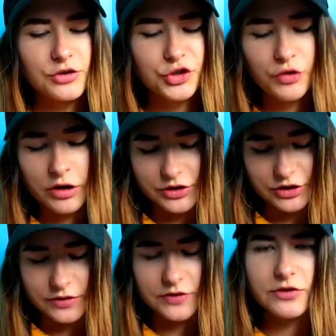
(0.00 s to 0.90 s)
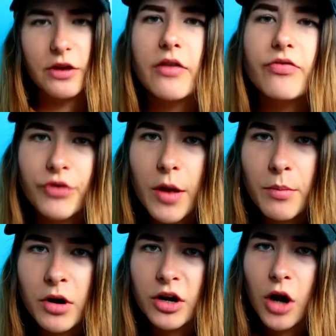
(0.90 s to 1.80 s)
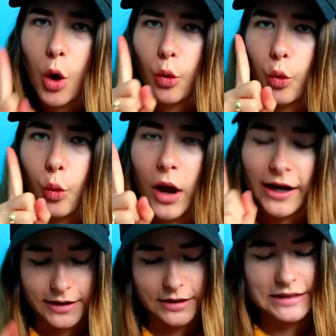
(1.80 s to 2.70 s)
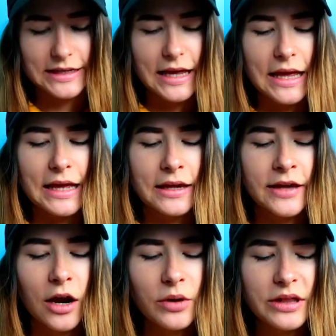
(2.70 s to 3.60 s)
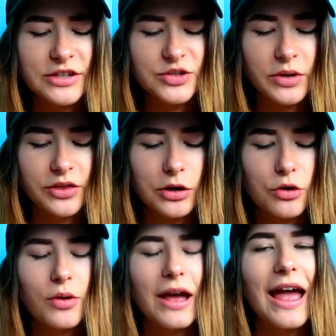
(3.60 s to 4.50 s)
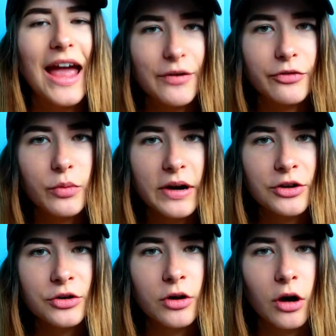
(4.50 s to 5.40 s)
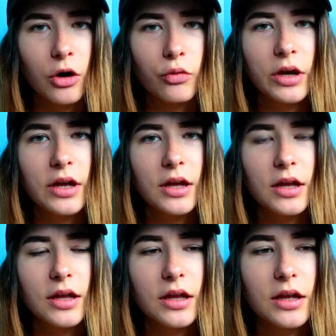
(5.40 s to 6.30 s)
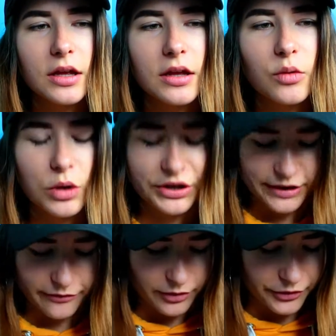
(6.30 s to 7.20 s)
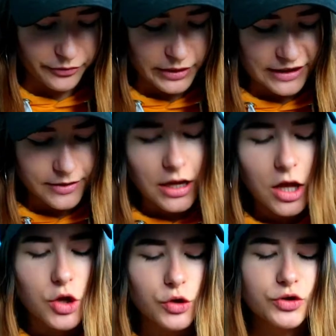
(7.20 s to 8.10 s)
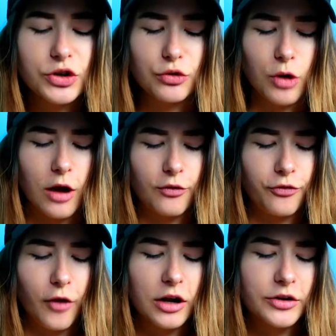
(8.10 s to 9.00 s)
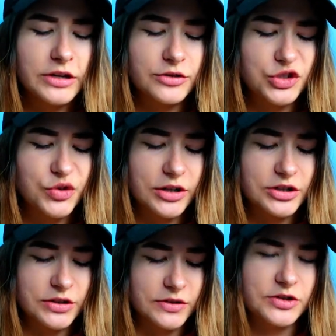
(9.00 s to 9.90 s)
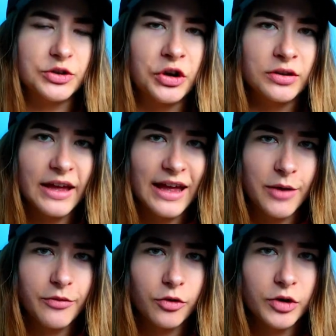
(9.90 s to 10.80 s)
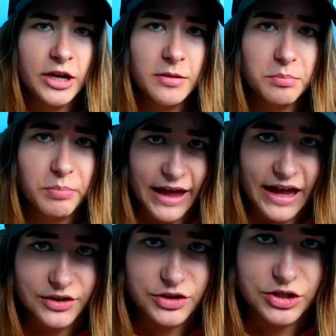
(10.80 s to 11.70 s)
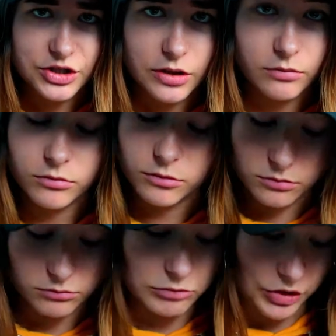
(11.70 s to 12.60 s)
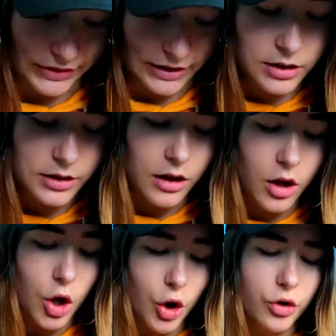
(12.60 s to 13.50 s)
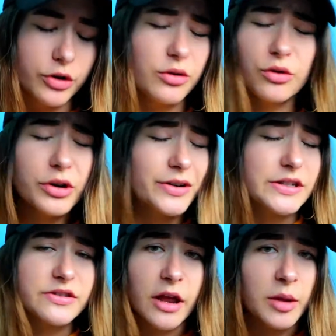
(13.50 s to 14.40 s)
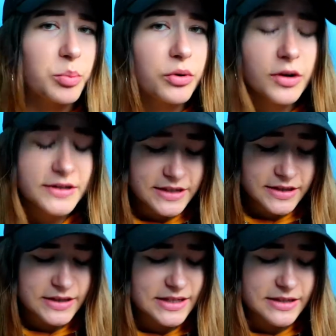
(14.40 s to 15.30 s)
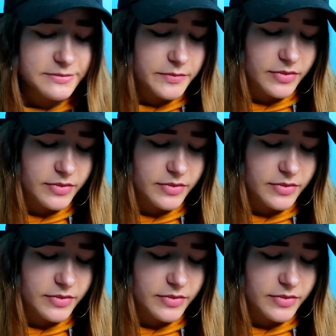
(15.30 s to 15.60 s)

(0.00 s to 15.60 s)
Instructions number one carry this with you everywhere you go. Well, that failed already. Two, follow the instructions on every page. Okay. order is not important.